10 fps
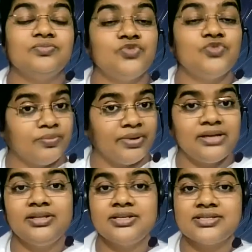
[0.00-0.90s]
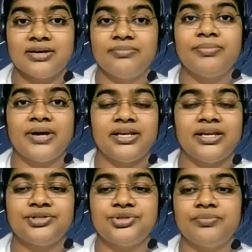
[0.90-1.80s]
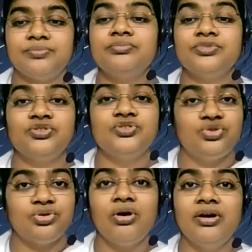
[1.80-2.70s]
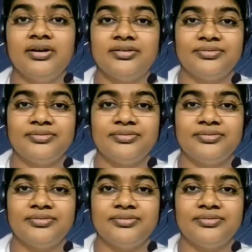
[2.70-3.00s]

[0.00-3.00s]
to make this companionship stronger.